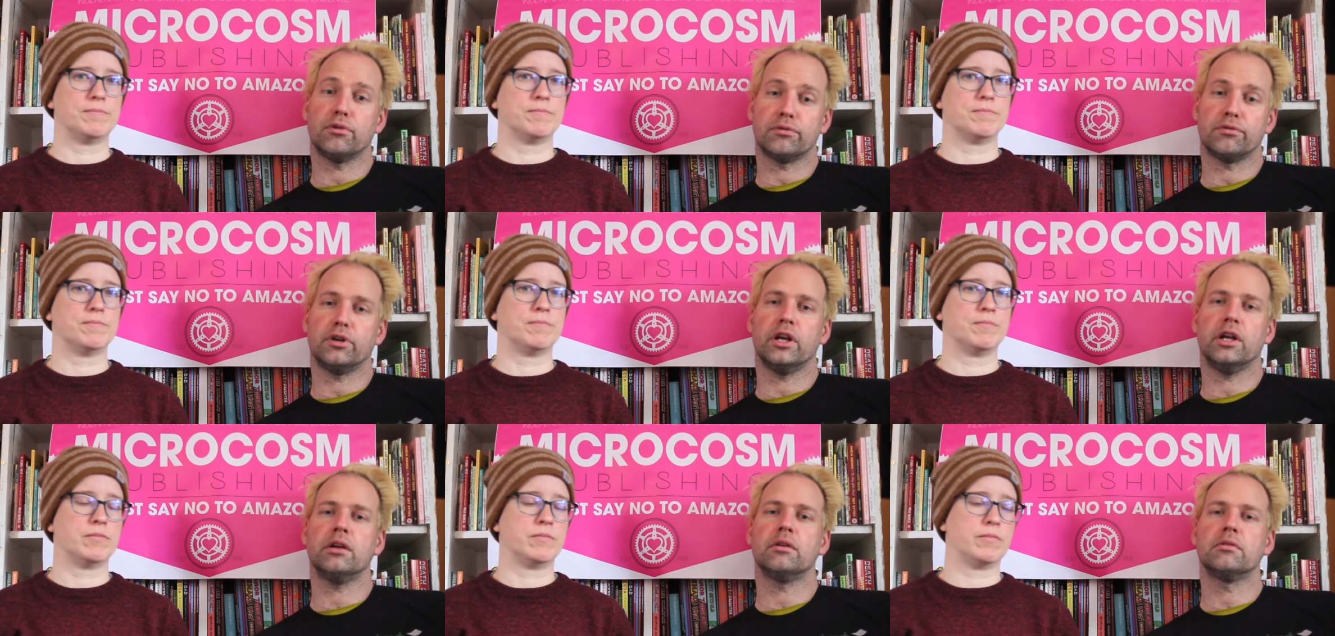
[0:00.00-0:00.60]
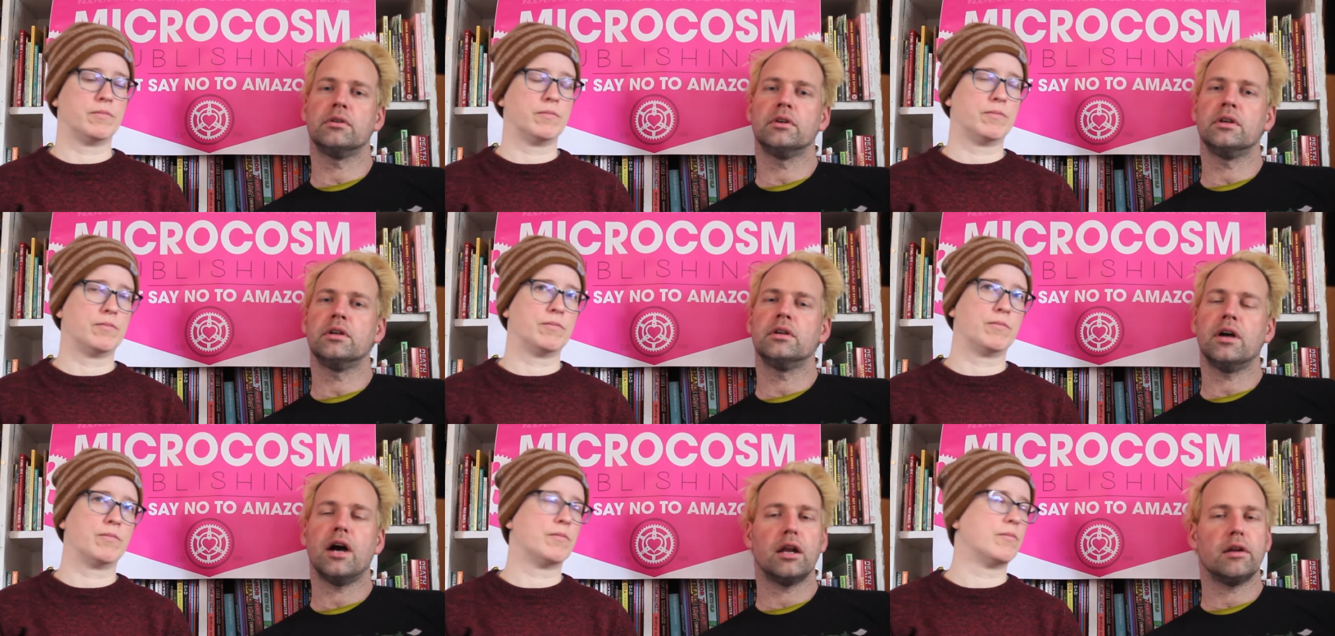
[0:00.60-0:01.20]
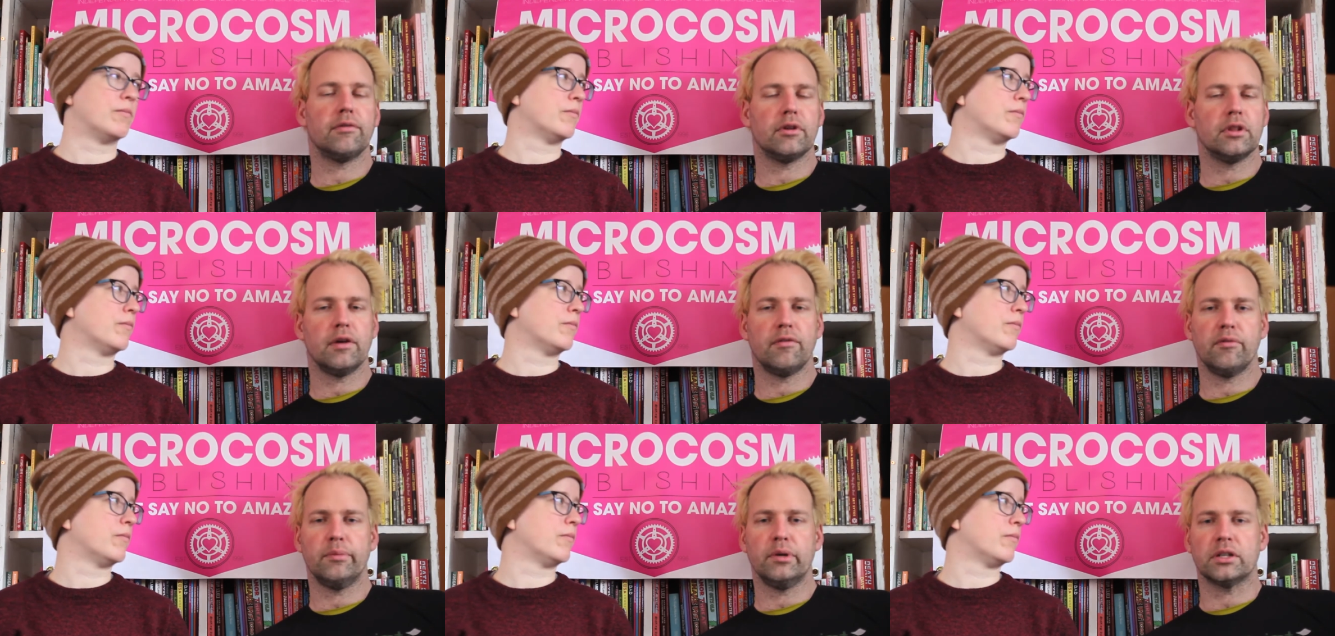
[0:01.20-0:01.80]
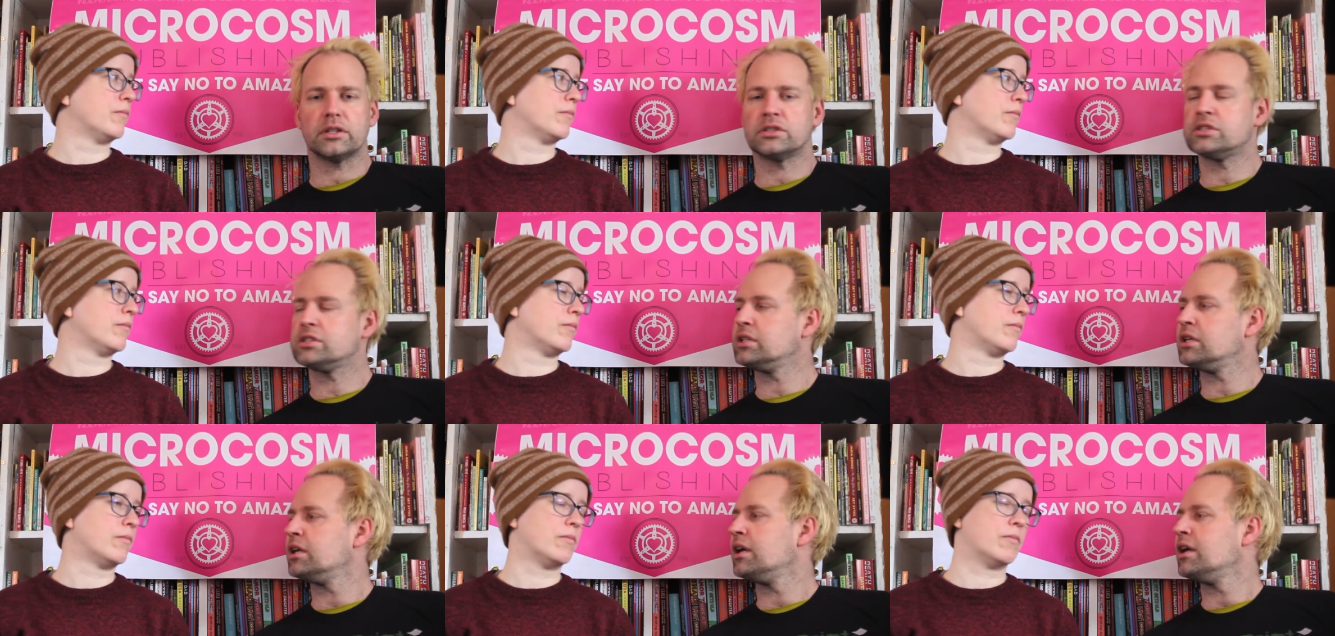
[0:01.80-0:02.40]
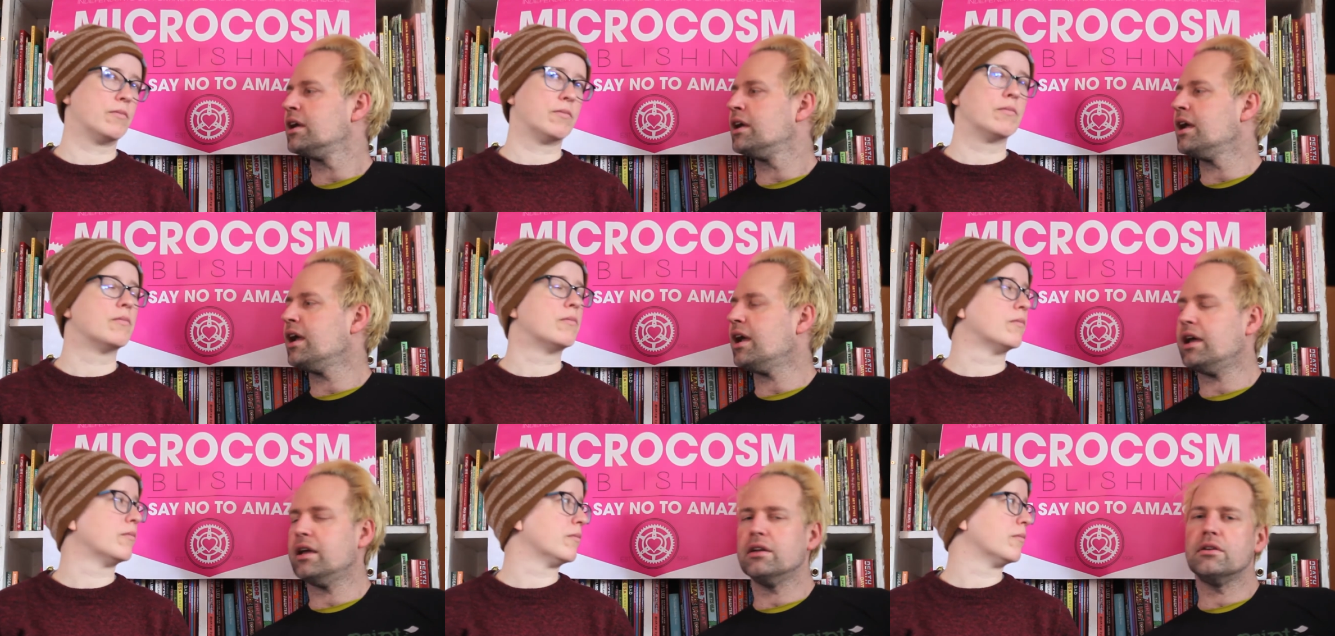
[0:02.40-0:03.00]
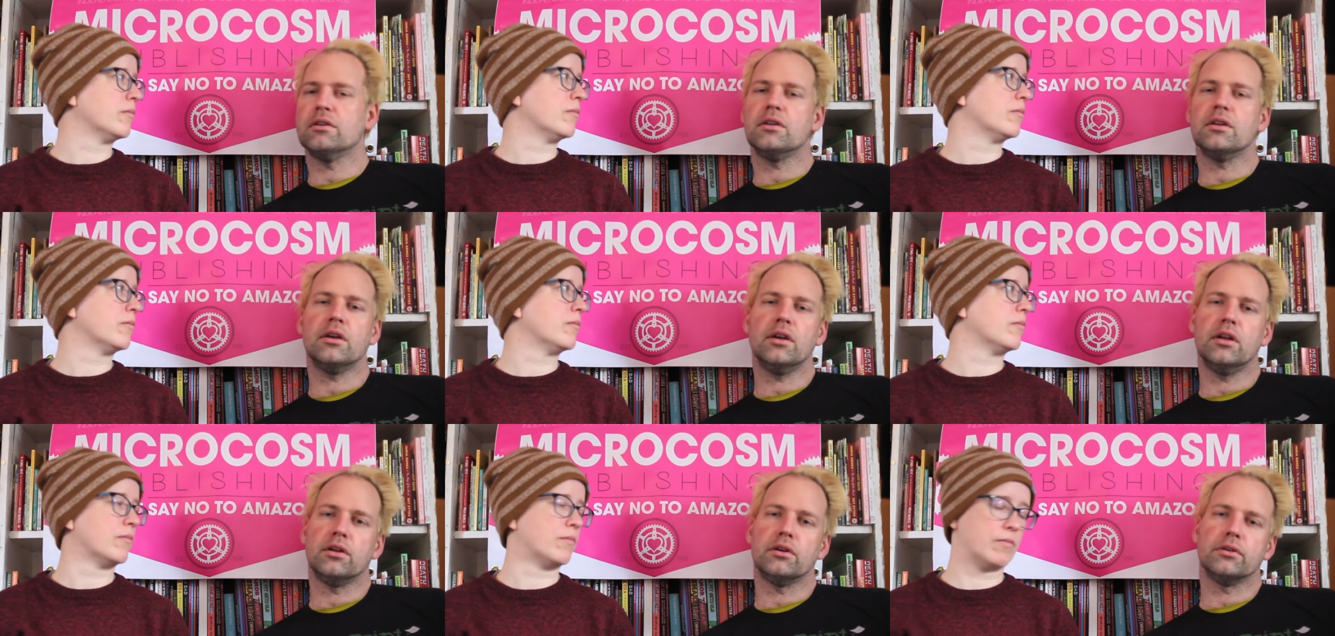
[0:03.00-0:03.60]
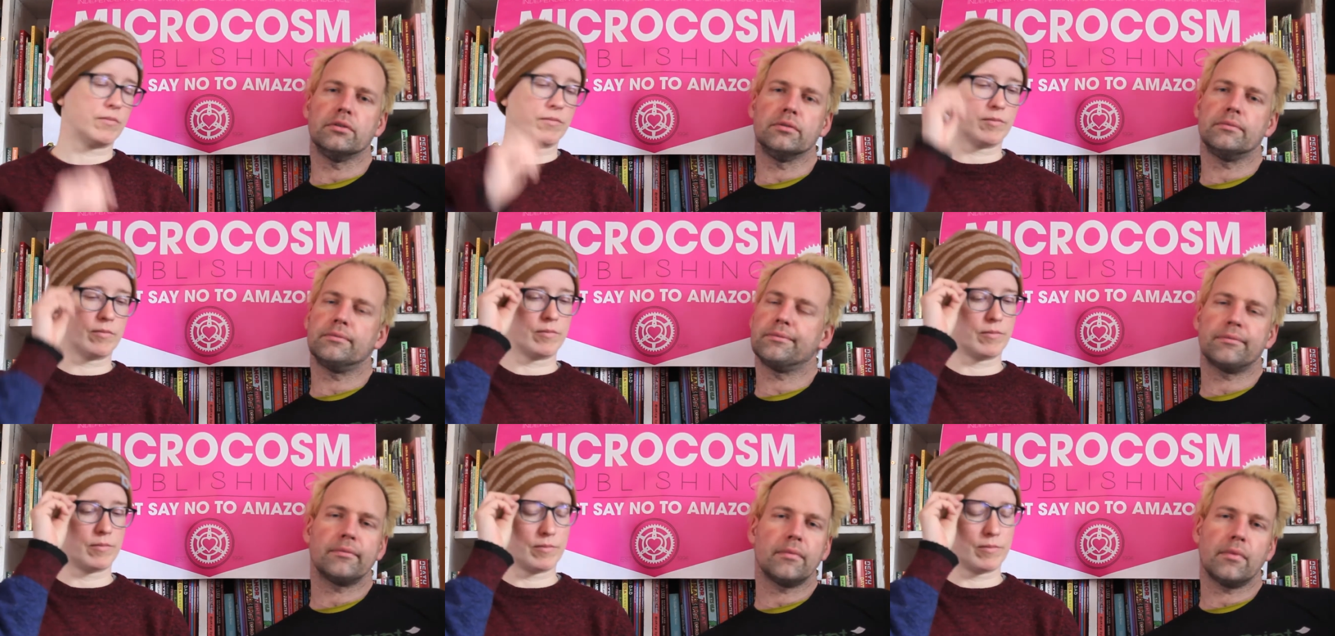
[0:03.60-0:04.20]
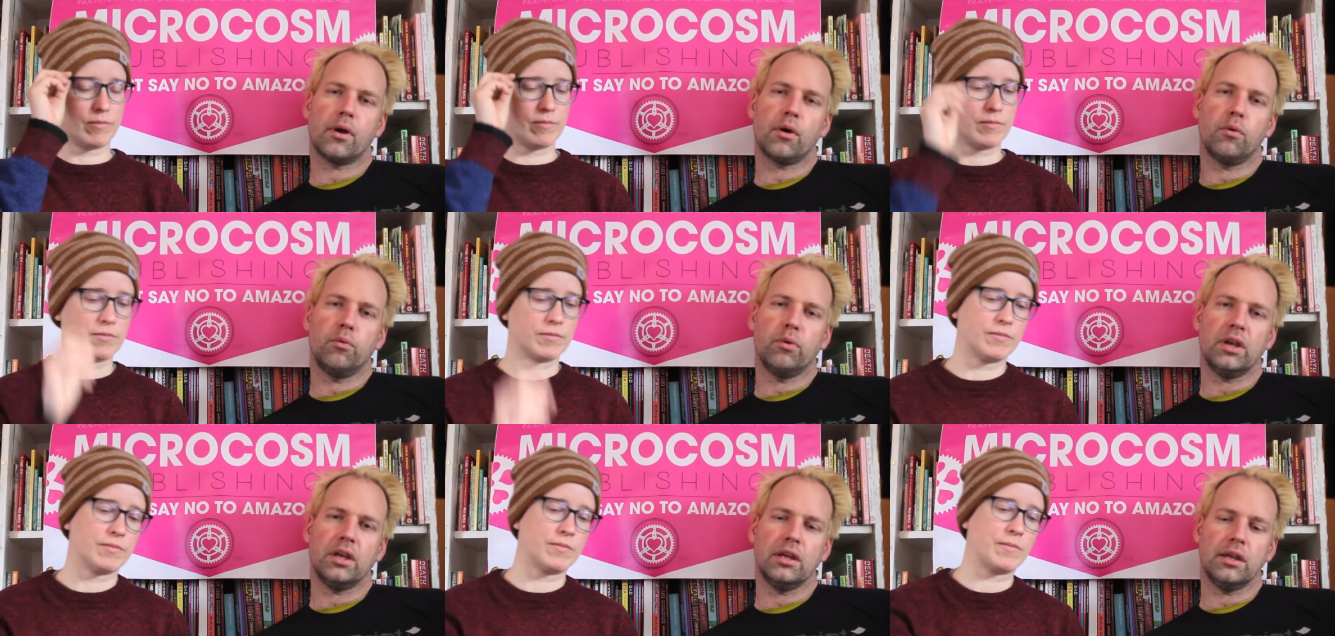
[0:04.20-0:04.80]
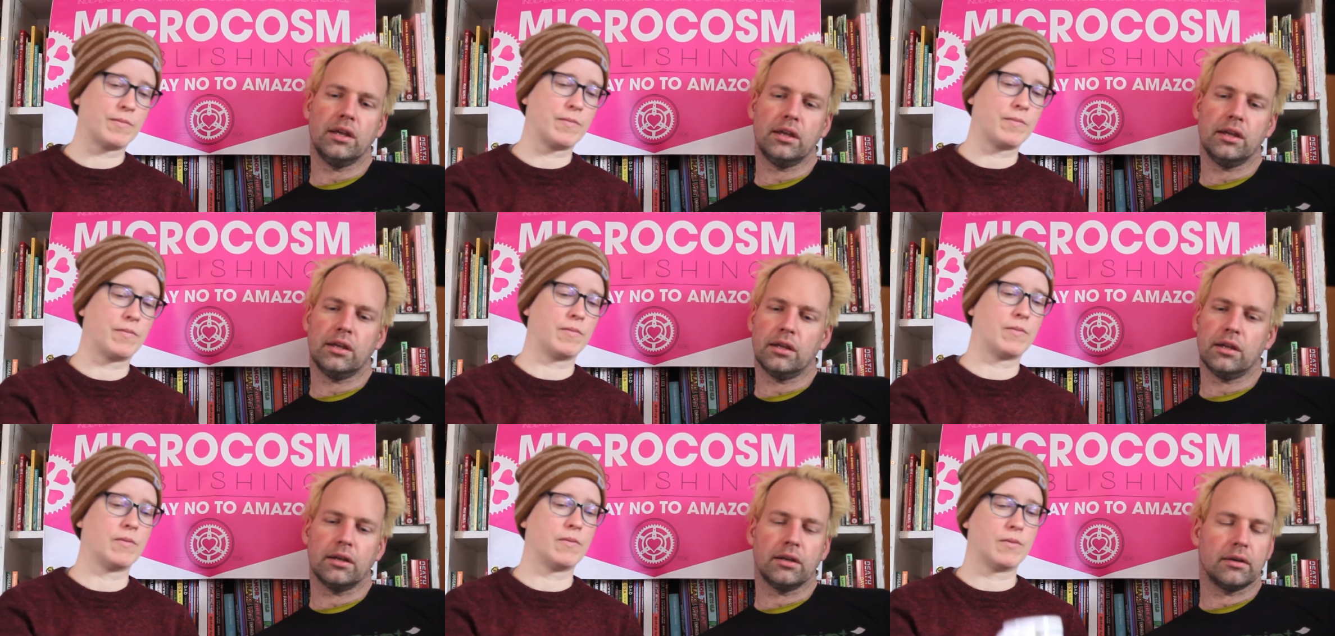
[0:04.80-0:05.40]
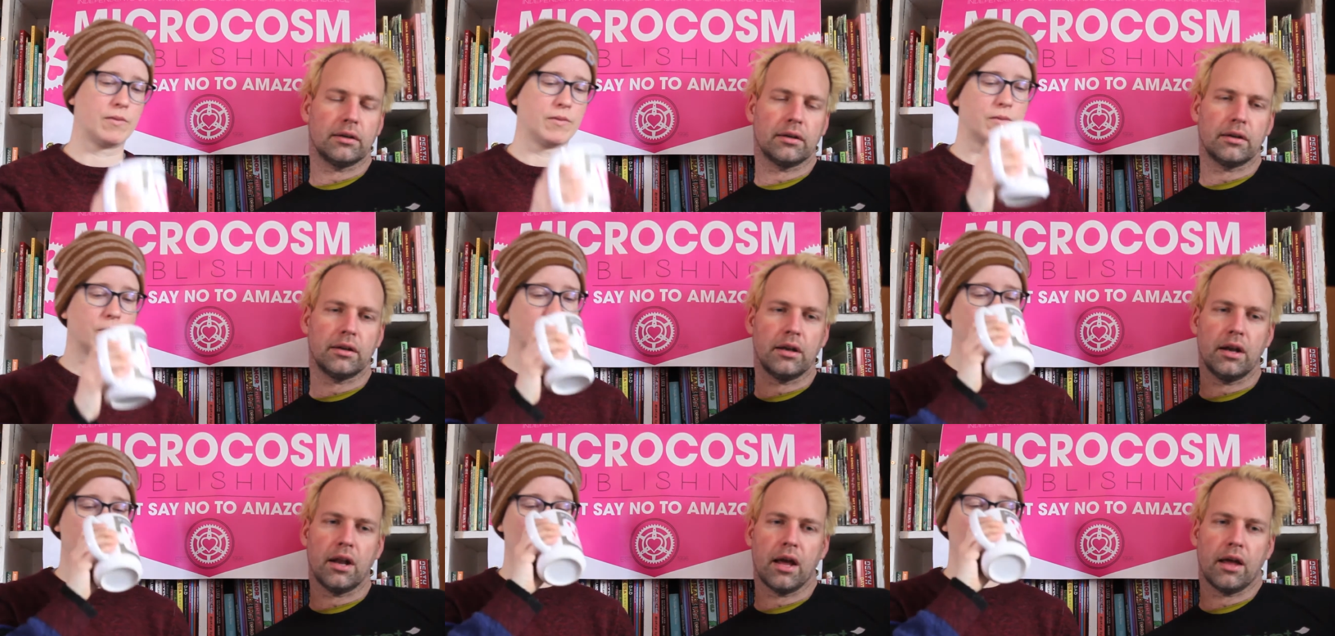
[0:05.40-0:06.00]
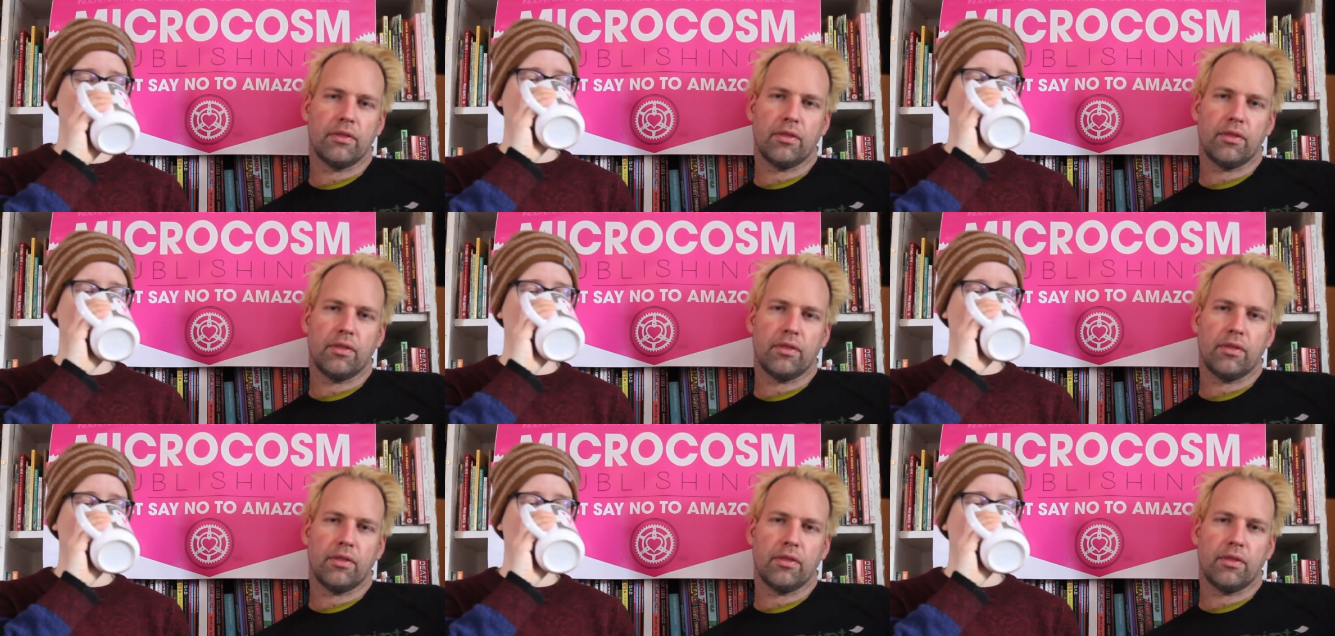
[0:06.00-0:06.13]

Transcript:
Speaker 1: free out of their love of books. And, you know, we, not